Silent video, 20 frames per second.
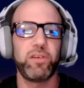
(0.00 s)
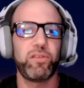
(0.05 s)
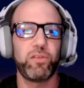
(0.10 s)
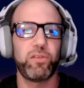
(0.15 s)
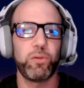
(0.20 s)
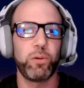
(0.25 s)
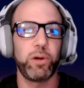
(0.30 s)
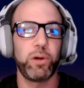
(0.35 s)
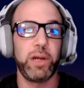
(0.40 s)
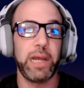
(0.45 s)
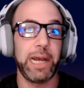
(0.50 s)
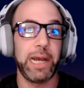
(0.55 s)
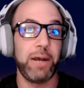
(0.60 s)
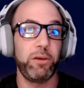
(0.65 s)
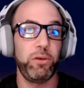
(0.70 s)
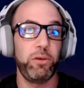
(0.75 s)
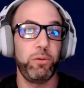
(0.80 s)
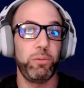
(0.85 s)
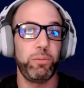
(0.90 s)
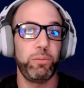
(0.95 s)
story how
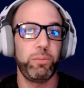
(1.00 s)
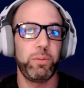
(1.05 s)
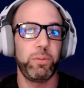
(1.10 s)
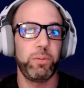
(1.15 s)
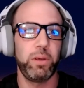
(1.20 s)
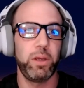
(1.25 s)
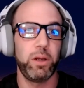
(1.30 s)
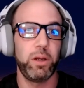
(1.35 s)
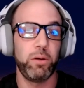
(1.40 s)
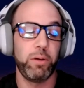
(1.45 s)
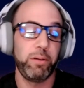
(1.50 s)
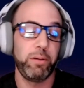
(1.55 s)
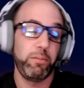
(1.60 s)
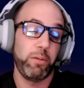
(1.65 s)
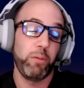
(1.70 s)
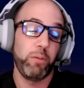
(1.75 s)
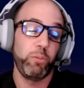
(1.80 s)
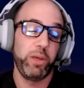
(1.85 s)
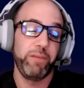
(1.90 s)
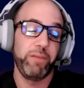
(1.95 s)

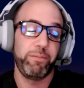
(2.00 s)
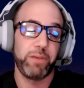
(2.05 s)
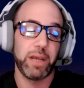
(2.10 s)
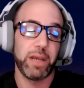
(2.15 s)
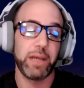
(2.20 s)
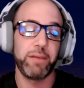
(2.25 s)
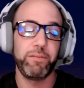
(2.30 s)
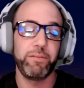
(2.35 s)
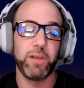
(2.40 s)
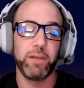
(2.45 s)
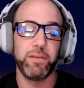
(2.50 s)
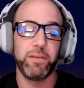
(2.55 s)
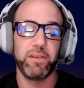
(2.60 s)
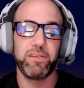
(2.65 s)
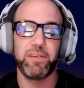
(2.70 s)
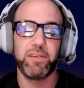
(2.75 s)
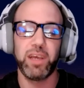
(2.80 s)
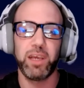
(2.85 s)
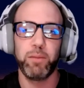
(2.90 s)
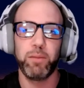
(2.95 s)
and we've kind of done the
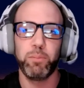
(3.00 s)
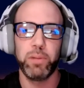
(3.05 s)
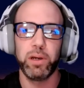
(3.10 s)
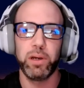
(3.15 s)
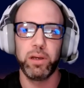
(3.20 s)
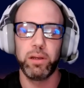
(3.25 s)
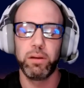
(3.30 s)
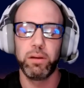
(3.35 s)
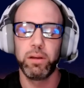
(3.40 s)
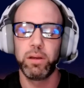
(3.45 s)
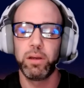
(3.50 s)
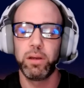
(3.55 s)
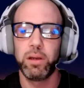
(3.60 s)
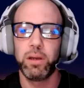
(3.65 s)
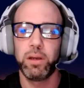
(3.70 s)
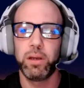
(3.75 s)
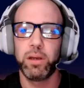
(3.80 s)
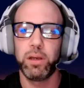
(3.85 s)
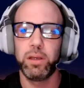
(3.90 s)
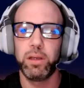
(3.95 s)
same, but
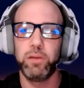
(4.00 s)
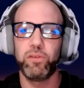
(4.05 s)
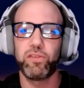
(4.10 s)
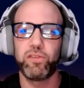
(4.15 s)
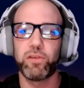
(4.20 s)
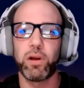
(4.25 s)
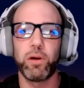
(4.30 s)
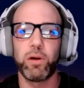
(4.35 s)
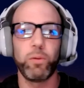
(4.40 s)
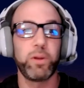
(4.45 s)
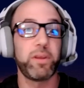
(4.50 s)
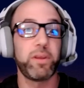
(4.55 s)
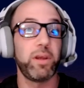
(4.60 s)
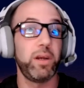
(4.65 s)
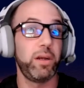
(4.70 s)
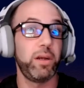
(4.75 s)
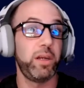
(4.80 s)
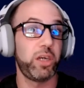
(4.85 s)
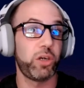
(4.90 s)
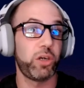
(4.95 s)
you start with an
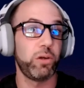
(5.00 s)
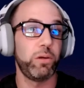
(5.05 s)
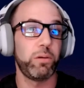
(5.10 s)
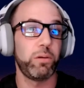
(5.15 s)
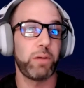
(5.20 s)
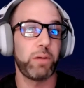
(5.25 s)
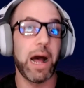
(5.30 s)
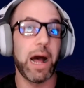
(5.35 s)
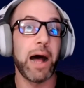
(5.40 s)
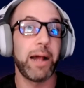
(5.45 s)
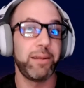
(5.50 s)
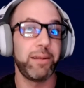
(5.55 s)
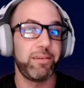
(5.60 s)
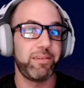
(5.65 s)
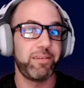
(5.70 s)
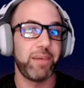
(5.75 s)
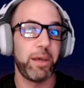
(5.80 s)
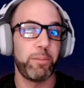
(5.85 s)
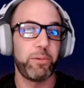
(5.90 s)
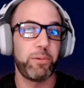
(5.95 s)
initial
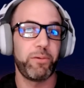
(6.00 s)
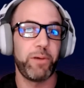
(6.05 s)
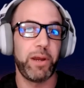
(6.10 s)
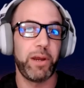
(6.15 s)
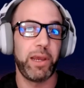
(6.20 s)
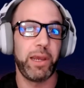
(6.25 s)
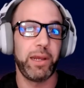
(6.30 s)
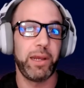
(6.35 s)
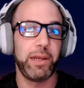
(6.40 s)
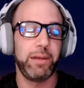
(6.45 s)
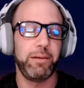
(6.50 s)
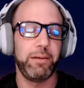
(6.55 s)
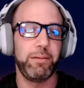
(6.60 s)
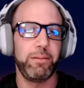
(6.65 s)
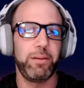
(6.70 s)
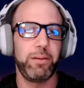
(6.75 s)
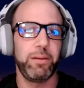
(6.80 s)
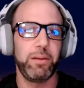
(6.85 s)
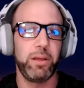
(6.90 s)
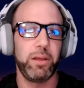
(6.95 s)
concept, right?
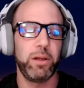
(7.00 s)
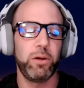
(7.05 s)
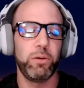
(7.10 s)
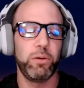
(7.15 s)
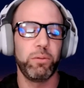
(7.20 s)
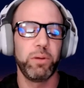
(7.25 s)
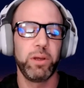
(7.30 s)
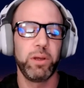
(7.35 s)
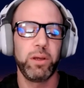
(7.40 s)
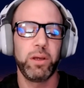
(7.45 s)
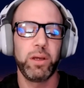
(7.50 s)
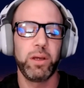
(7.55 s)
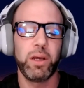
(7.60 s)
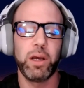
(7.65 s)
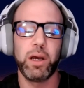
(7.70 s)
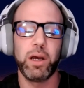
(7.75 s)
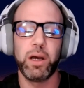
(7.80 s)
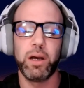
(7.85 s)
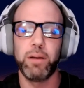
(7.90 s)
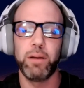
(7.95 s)
And,
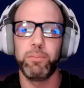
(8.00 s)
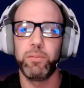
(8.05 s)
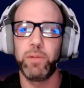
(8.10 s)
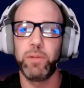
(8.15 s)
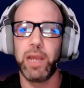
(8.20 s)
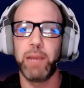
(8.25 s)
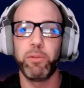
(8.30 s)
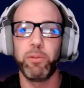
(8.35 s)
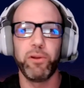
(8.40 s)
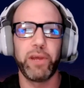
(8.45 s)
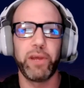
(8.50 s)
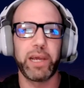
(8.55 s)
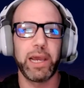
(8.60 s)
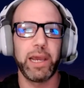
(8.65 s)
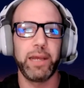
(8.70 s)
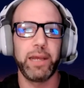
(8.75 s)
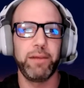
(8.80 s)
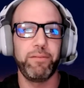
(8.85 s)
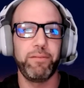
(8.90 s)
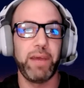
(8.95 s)
able to
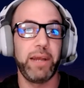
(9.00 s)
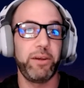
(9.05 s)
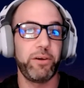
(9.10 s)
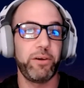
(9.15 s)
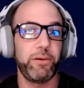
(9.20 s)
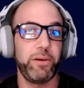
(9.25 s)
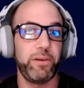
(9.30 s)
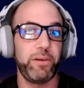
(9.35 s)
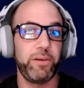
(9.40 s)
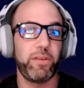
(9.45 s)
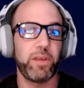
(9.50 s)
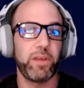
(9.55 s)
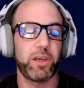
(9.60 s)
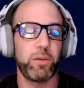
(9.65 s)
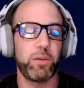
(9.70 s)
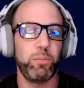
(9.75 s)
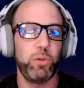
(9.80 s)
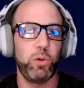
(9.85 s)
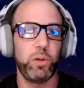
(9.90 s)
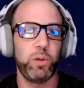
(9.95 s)
kind of enter into the
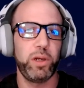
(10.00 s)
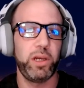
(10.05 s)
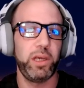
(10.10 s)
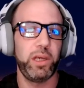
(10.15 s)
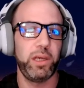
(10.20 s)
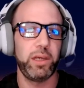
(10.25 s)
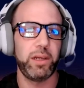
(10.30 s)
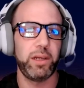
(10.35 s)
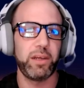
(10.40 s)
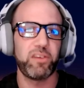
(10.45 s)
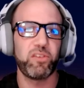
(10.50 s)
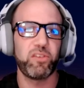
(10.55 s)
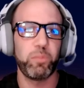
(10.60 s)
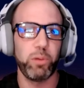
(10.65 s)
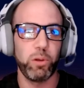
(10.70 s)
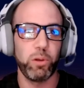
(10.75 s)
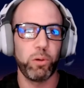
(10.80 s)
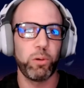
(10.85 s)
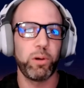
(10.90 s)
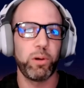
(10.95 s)
community and
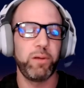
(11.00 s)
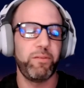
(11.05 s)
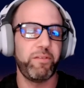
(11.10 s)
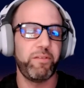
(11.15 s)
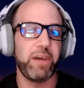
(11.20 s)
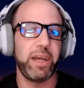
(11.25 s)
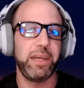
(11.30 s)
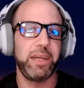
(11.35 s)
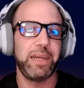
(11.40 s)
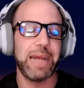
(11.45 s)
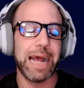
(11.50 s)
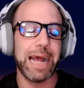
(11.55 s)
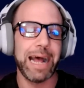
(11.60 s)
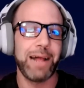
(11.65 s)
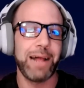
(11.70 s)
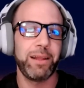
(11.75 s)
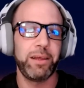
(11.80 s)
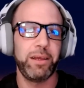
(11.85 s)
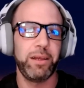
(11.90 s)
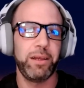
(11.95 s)
explore and find
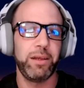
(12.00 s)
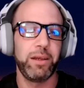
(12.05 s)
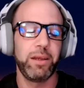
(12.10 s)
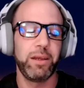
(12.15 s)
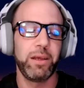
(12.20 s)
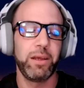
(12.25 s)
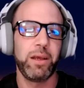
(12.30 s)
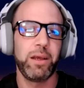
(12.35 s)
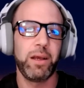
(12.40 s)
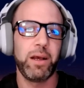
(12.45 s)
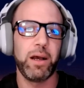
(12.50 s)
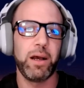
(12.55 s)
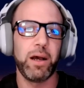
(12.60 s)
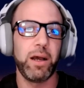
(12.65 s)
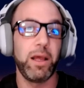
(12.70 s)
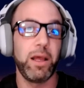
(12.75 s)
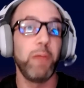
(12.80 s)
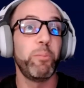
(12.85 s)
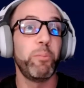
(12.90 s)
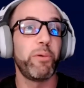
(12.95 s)
talent
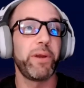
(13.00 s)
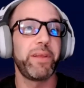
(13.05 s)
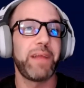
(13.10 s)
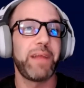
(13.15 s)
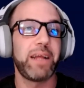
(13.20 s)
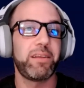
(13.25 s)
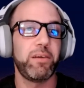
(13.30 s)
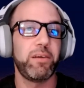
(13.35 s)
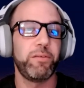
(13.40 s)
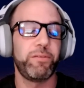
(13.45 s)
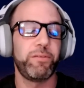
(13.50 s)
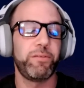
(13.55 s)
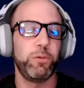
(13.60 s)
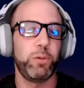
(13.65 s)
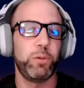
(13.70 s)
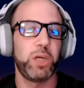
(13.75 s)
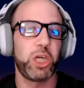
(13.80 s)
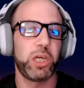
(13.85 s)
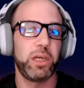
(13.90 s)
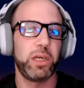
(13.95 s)
and bring that to
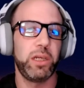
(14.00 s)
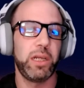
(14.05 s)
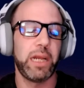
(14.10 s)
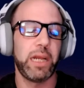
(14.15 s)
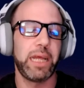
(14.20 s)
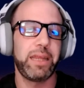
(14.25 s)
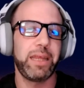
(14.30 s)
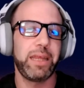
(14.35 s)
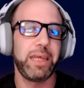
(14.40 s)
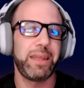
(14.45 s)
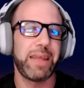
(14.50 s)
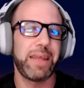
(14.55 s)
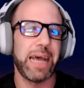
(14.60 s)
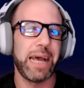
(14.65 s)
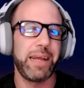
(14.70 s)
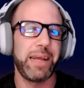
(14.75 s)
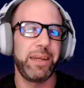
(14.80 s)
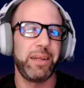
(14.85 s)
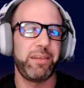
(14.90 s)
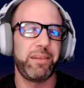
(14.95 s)
fruition. And I think
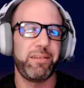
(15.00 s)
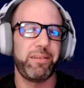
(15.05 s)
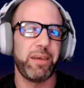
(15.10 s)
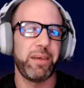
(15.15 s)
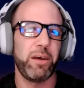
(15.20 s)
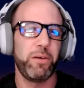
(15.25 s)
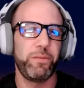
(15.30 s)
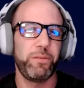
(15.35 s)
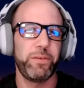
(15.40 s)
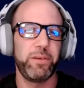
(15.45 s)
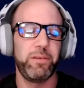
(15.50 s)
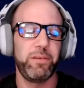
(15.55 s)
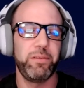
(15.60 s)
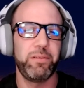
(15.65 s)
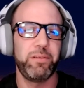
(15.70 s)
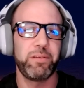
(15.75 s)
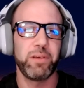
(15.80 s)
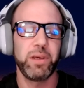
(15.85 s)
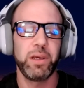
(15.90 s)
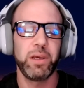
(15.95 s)
that in itself
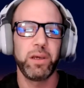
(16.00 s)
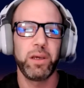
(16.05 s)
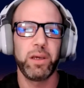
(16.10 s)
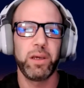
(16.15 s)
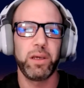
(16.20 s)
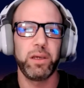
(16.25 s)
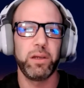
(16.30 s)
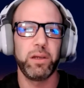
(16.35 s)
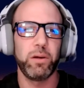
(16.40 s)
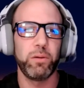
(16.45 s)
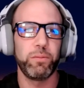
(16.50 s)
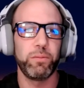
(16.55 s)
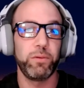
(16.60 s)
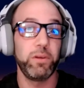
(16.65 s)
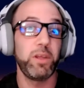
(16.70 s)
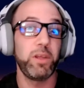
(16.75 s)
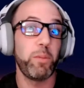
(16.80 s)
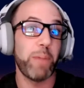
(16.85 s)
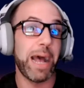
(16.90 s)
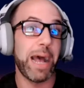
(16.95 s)
is,
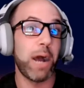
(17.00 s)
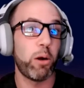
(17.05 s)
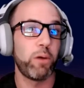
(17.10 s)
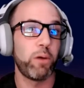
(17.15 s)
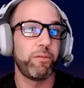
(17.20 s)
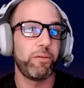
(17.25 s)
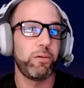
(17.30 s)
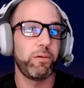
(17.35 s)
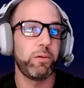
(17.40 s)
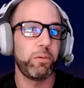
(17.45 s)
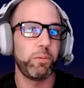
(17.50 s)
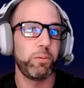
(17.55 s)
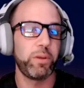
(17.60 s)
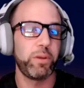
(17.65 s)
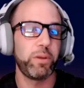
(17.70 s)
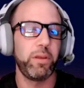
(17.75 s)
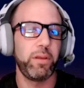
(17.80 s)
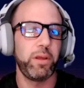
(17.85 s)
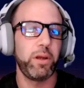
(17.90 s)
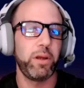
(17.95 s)
really powerful
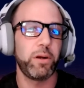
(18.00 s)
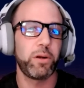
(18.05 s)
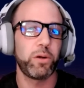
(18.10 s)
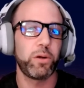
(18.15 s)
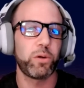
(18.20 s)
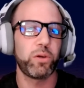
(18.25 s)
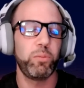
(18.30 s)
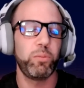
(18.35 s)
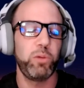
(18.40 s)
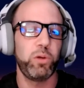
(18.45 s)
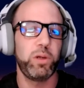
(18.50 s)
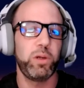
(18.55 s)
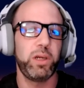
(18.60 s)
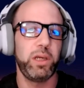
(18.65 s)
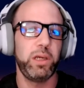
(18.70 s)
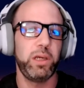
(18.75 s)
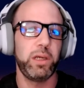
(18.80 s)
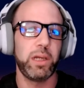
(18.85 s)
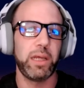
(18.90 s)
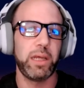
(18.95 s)
within the Ergo
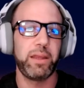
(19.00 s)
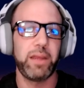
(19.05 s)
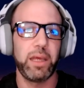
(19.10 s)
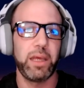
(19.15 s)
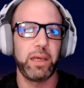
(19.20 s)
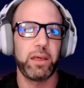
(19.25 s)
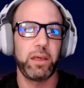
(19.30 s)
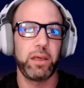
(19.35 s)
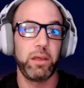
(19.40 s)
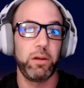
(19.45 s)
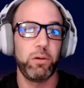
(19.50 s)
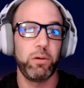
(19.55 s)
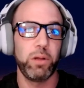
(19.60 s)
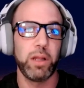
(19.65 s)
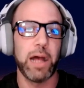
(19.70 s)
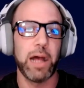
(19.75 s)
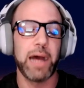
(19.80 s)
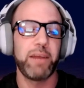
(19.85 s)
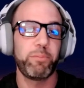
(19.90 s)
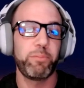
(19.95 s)
community. And I think, a
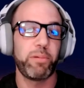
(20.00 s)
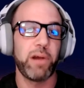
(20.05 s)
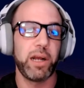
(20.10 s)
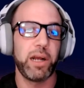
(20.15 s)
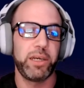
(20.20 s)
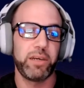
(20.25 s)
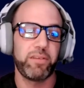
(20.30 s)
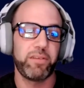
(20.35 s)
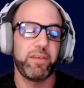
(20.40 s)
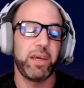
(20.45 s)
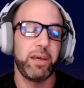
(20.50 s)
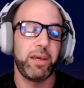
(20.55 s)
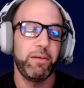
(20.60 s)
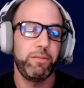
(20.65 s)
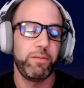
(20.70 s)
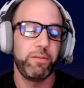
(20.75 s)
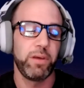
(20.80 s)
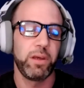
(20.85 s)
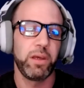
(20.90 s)
lot of projects have